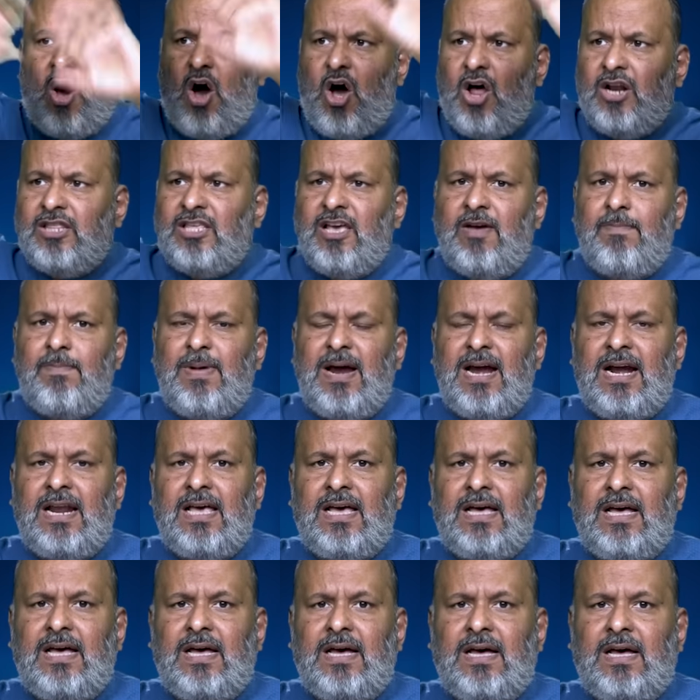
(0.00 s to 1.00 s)
or they have made
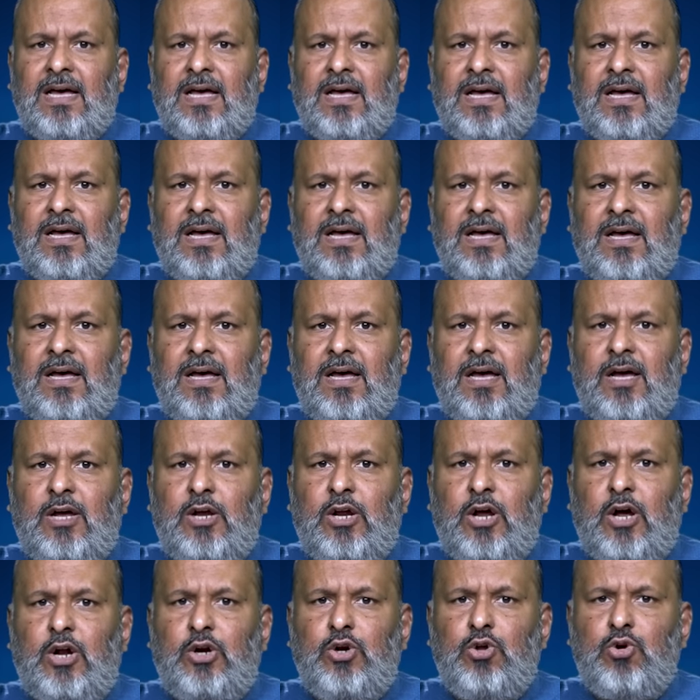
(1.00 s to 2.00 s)

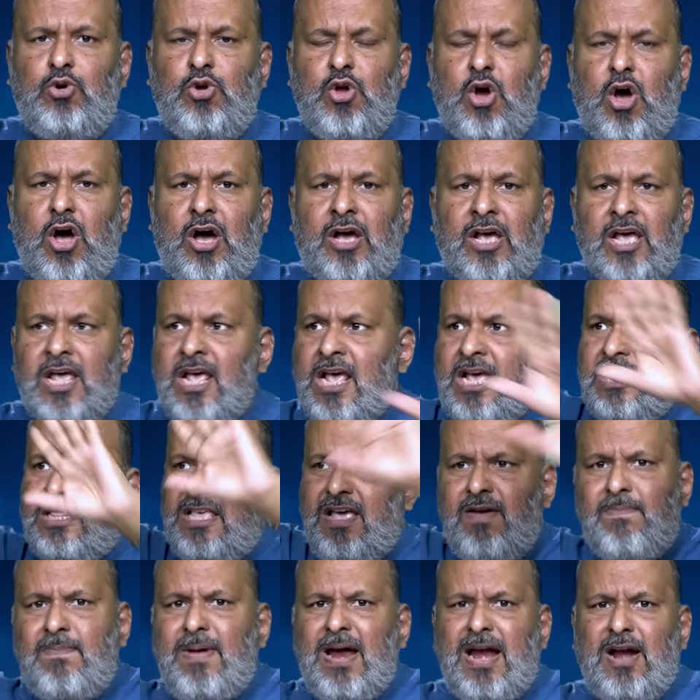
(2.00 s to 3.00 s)
a New York.
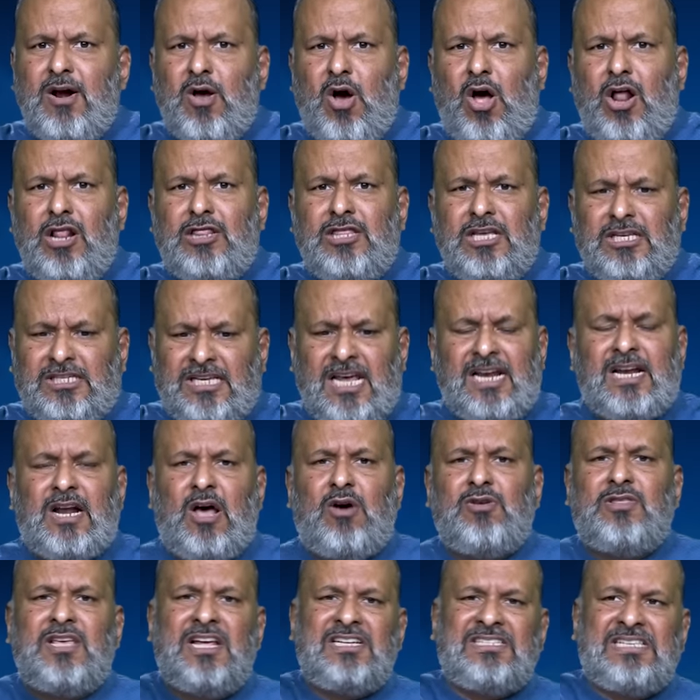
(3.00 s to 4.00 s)
They made all this and
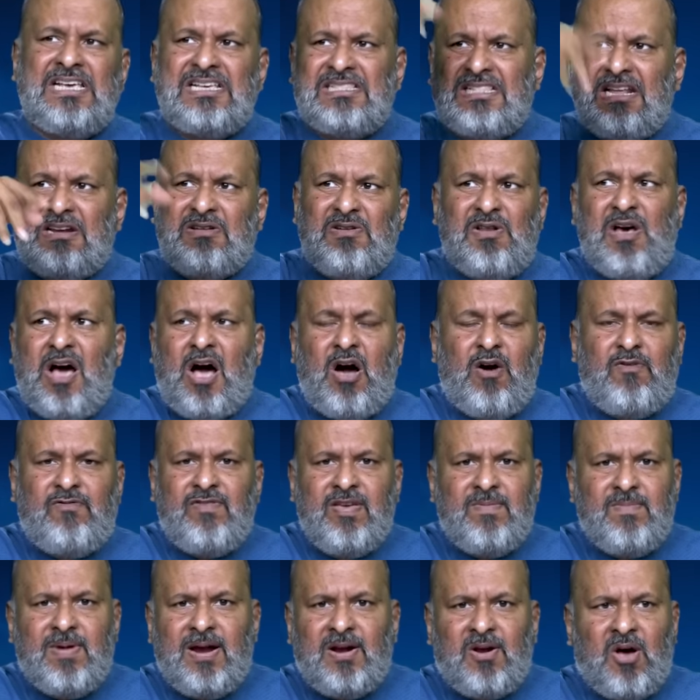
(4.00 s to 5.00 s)
now they are saying that, you know, how
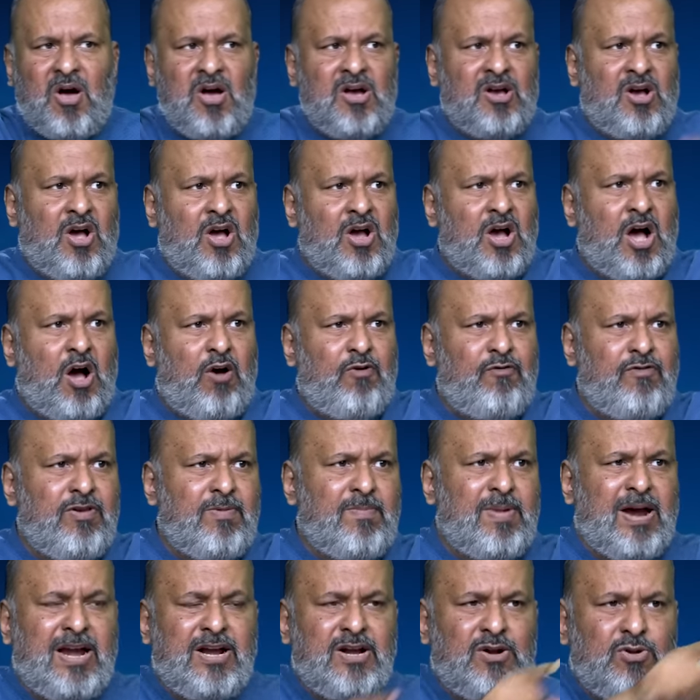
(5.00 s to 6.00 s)
we made Hong Kong, how we
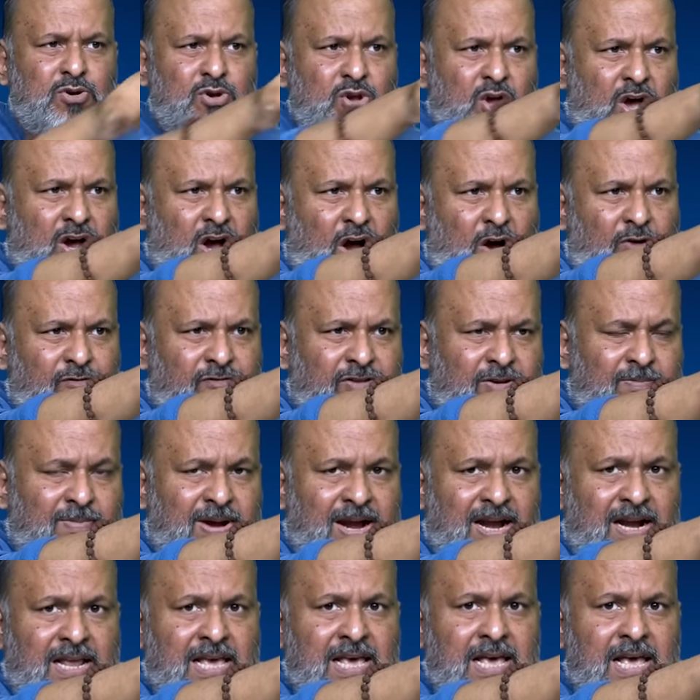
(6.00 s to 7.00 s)
made New York, how we
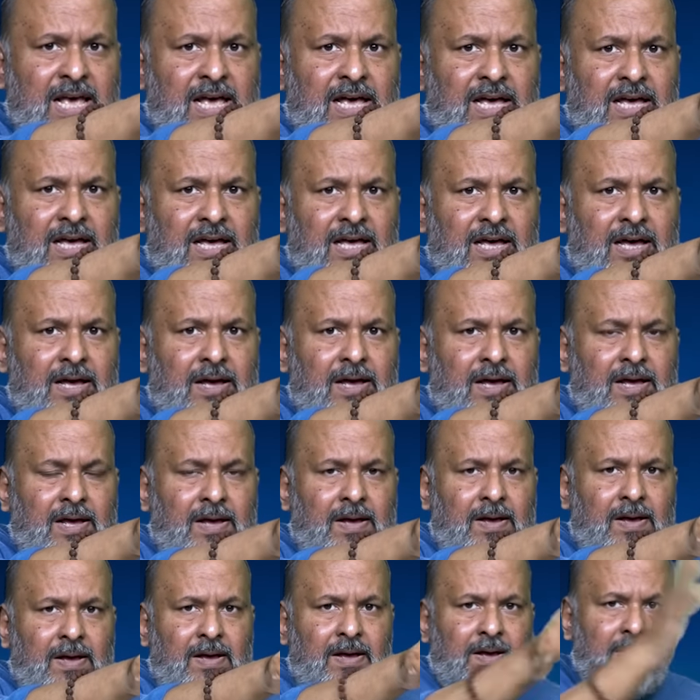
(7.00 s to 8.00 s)
made
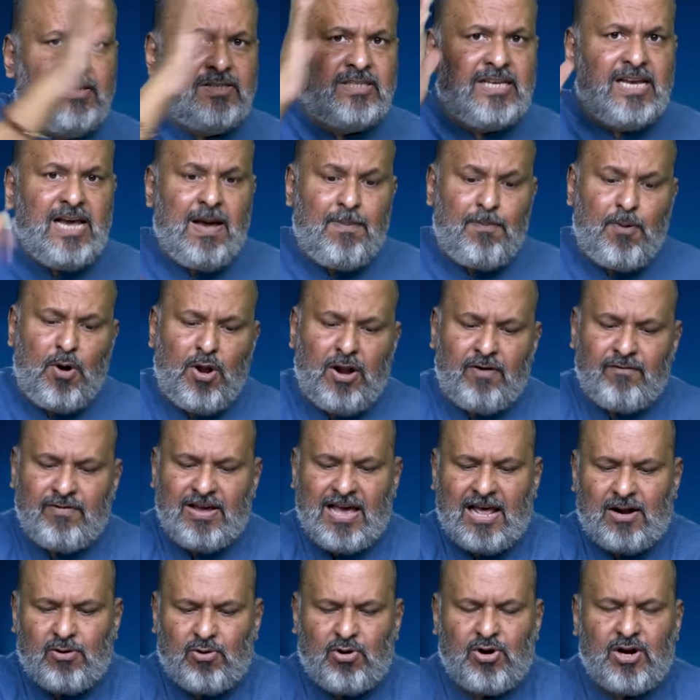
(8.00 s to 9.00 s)
Singapore, we
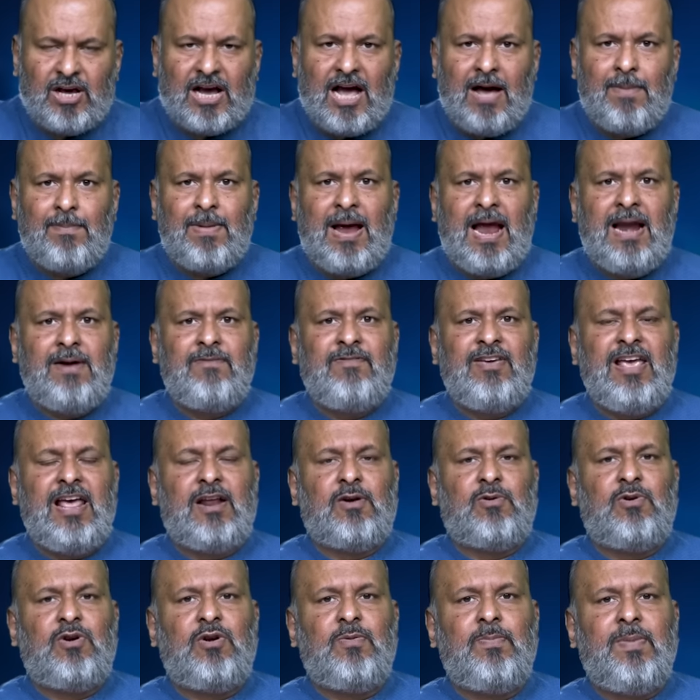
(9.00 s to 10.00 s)
are going to come and we
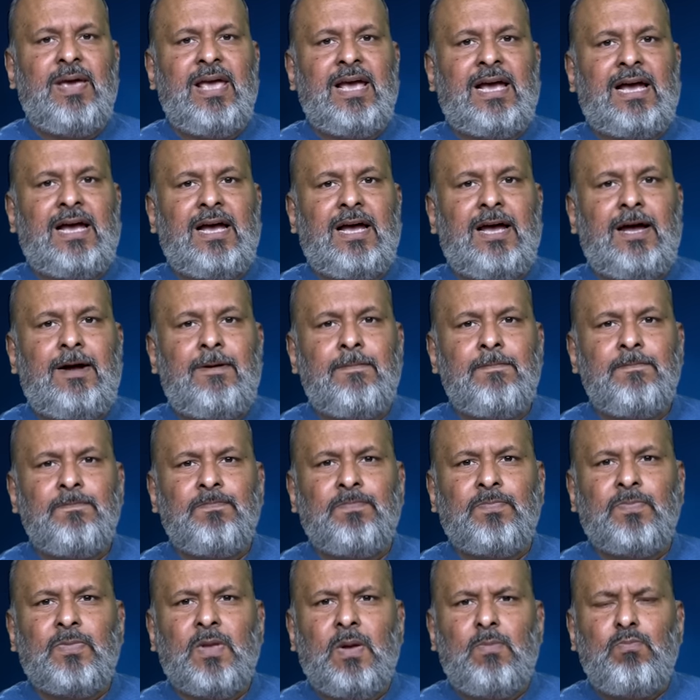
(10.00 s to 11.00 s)
are going to make
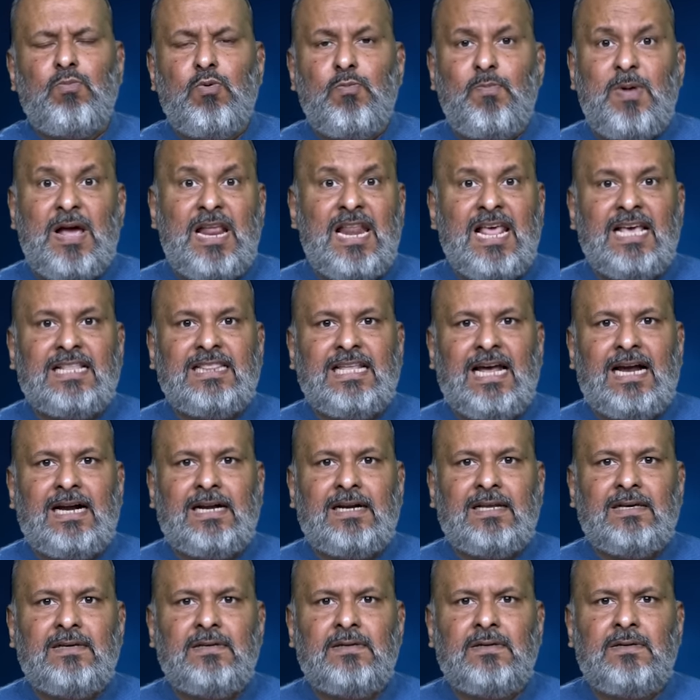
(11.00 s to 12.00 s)
Mumbai like
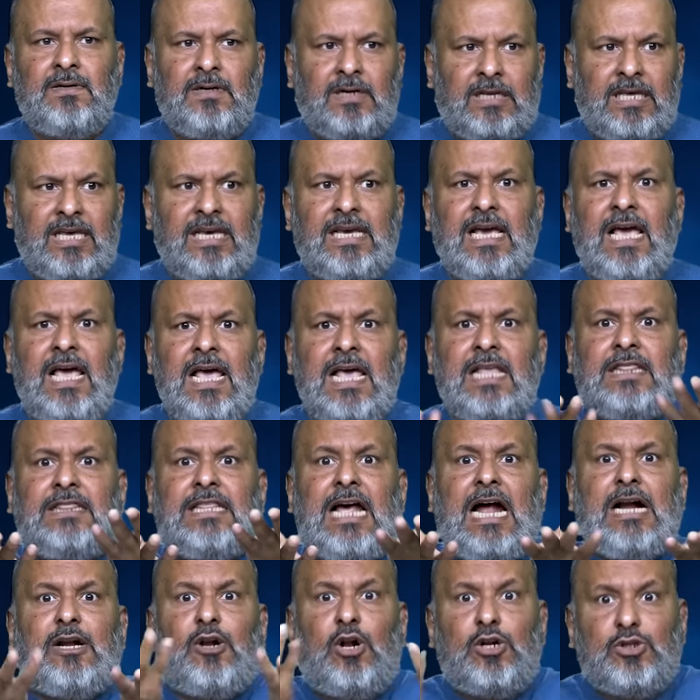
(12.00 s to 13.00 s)
that. Theek hai?
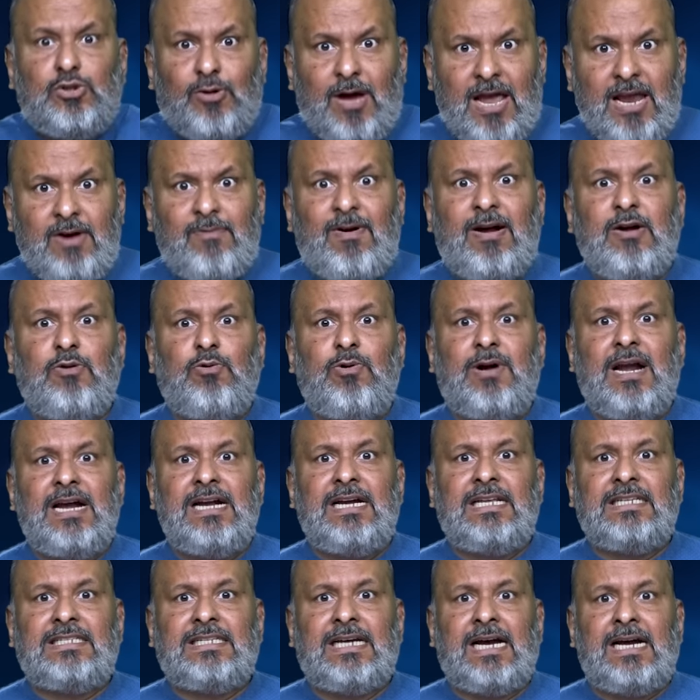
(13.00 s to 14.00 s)
That also I one could
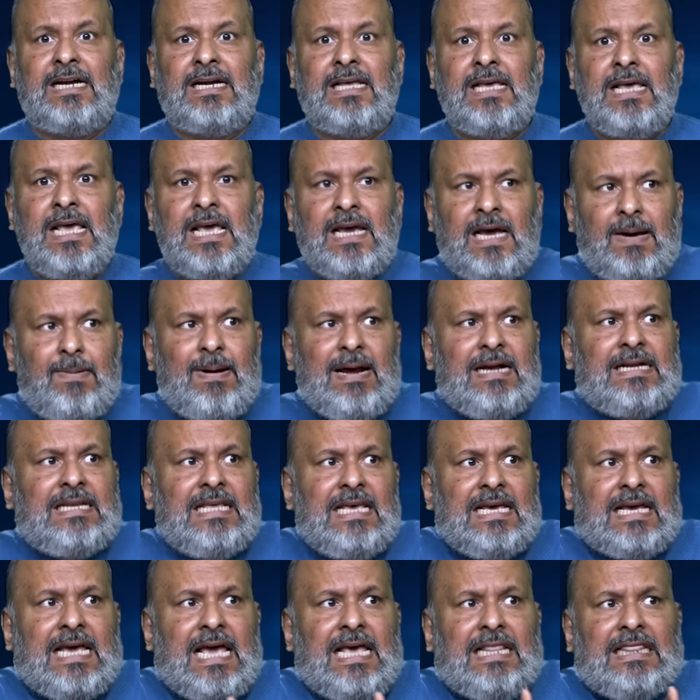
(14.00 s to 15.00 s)
understand. Kabhi,
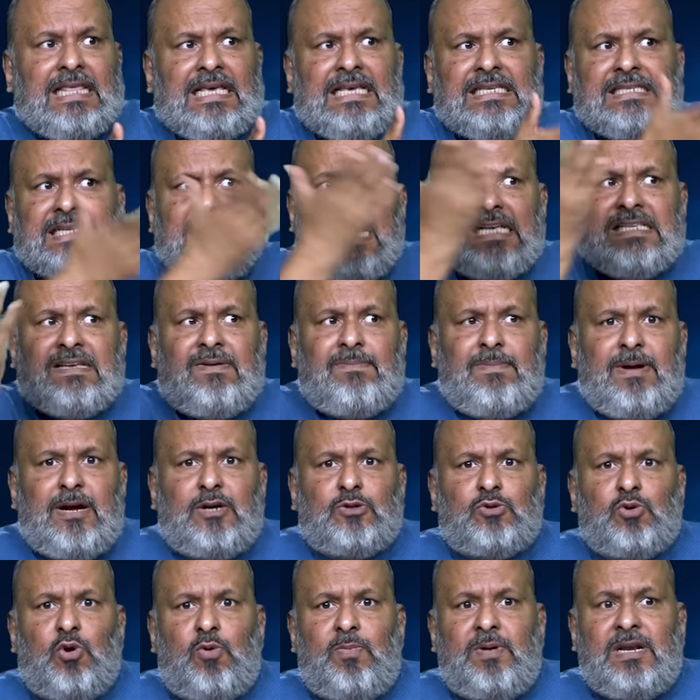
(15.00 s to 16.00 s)
theek hai, these guys have
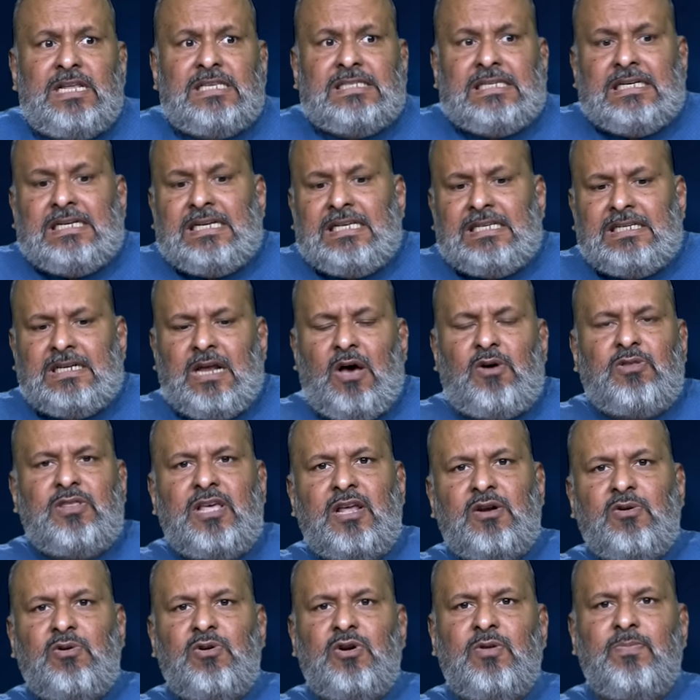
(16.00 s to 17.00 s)
made so many cities, now they
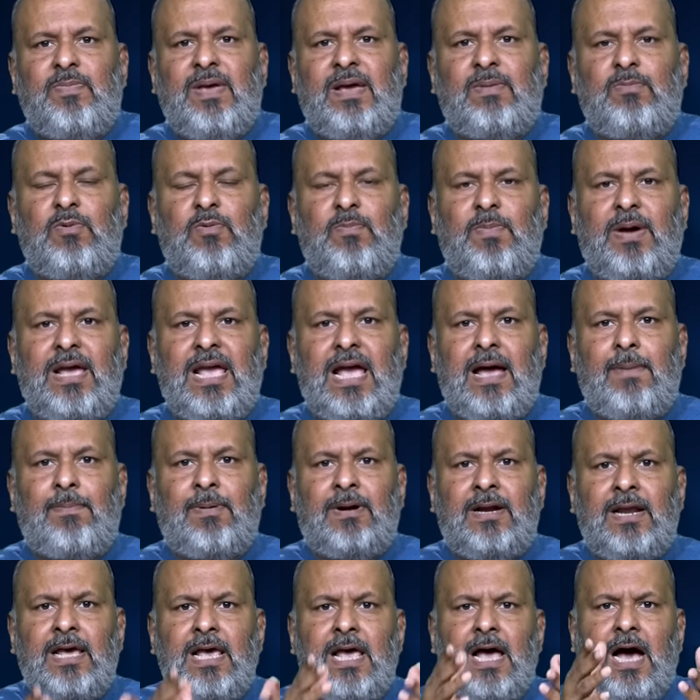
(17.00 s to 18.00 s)
are going to make Mumbai
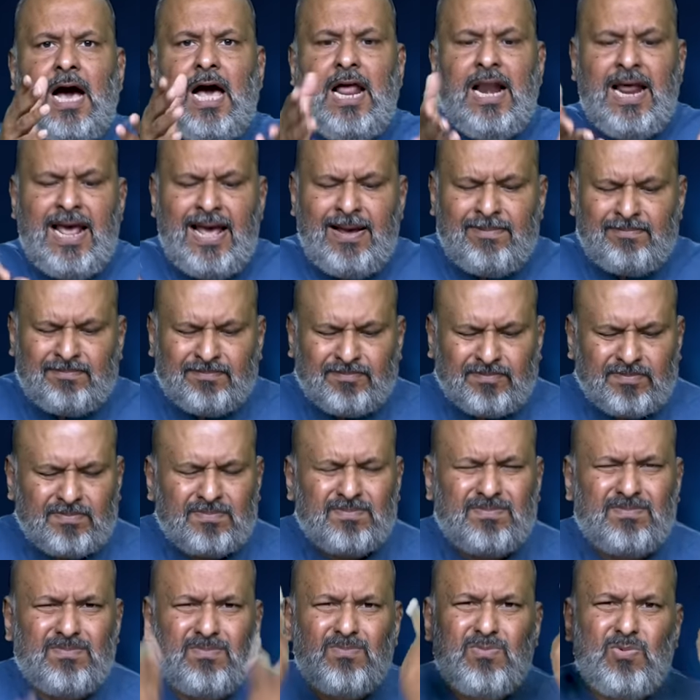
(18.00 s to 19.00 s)
happen. Are,
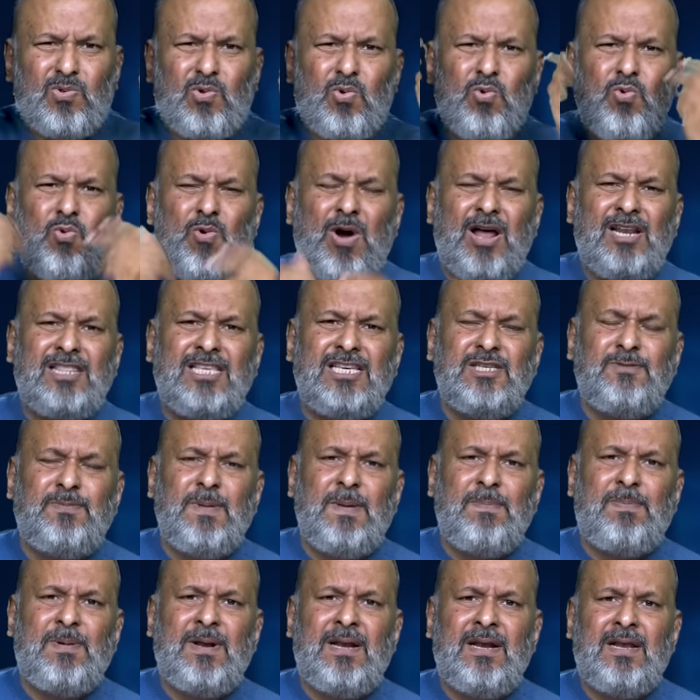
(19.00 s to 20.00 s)
who are these
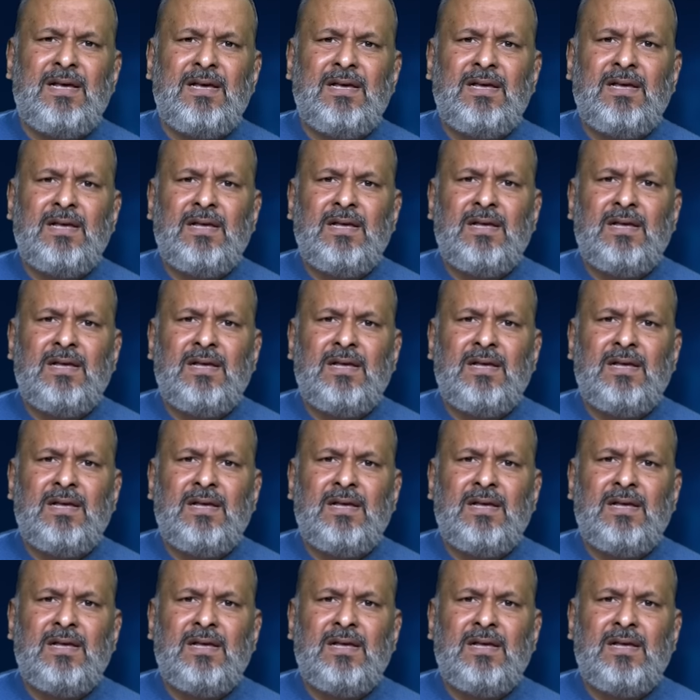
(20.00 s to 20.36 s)
people?